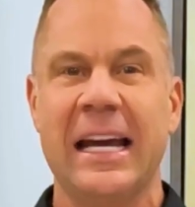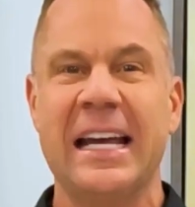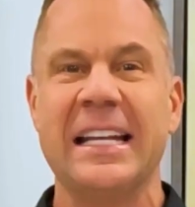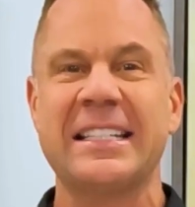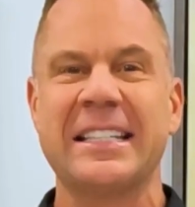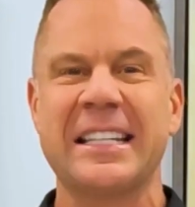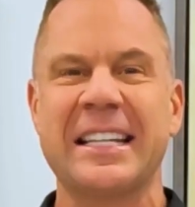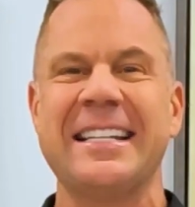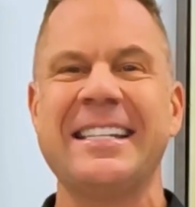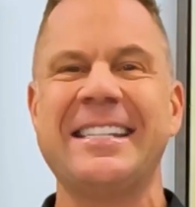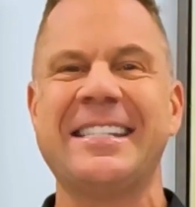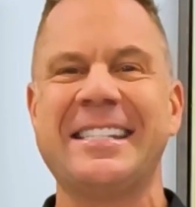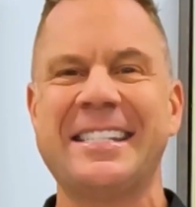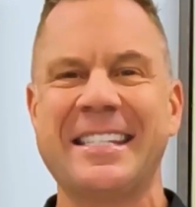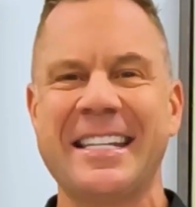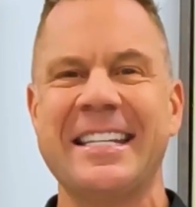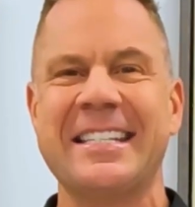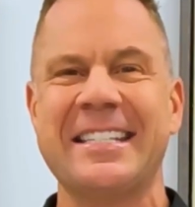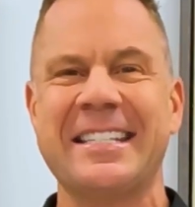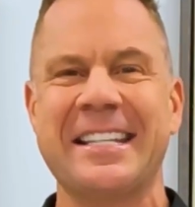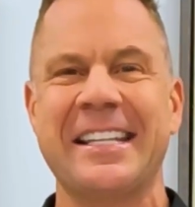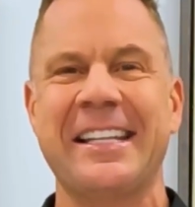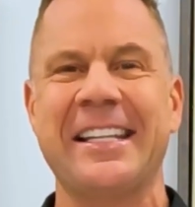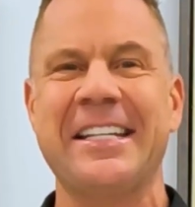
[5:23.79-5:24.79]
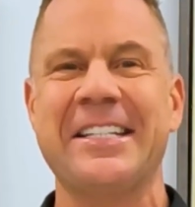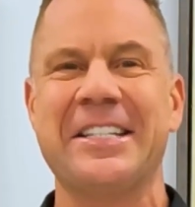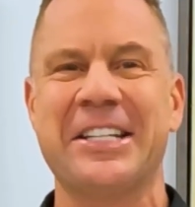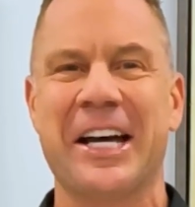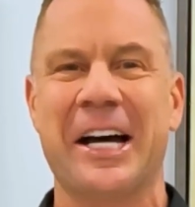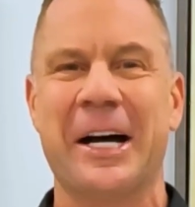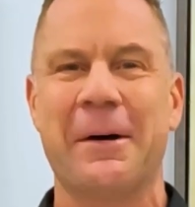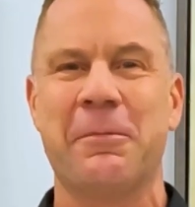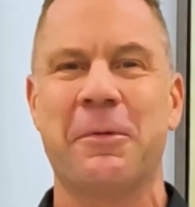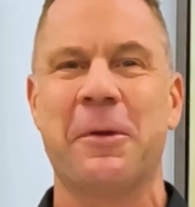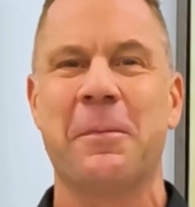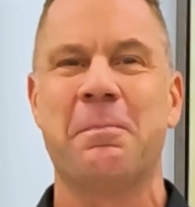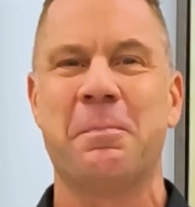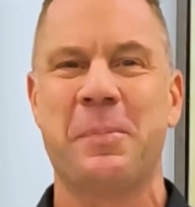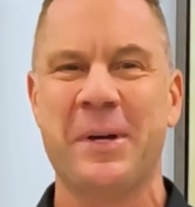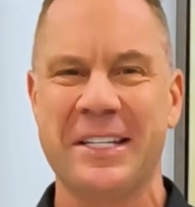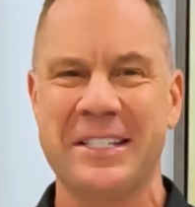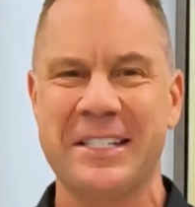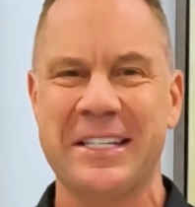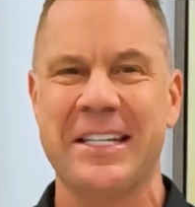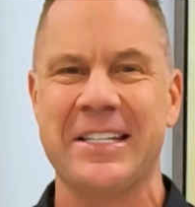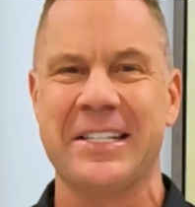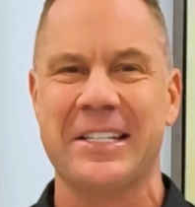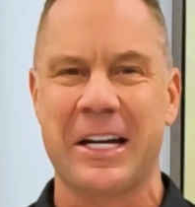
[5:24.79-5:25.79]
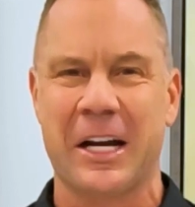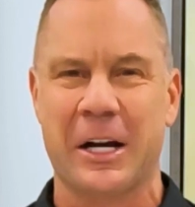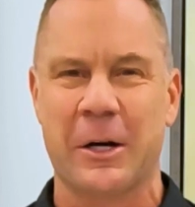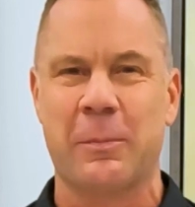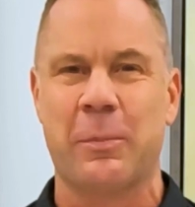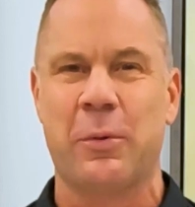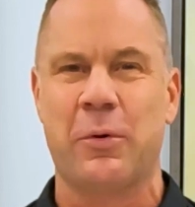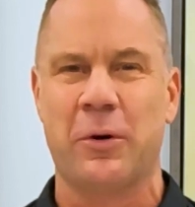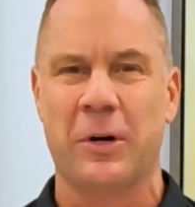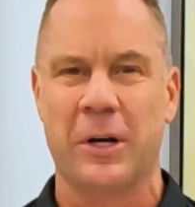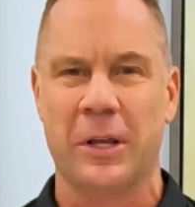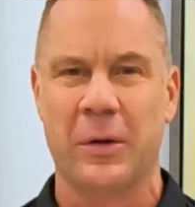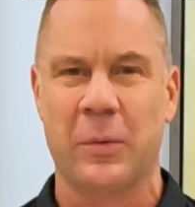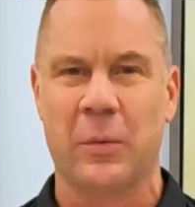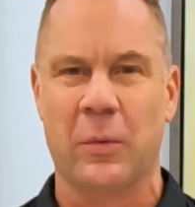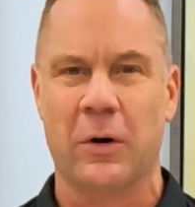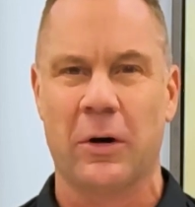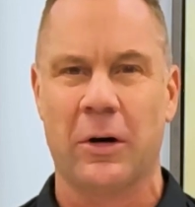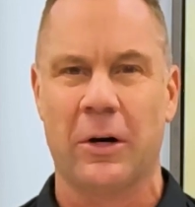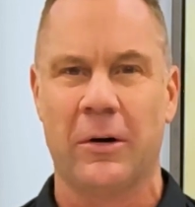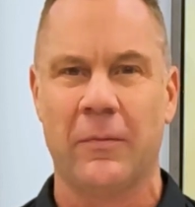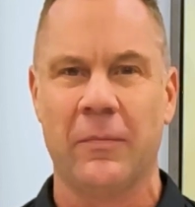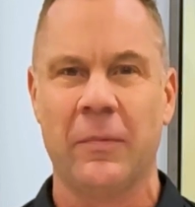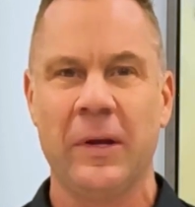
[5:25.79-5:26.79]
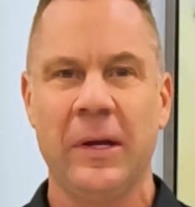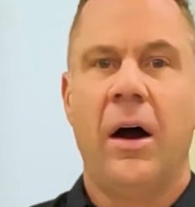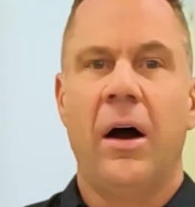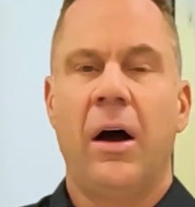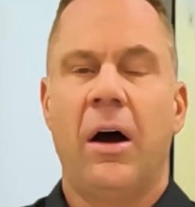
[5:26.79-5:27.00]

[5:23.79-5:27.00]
It's consistently dubbed the busiest airport in the world.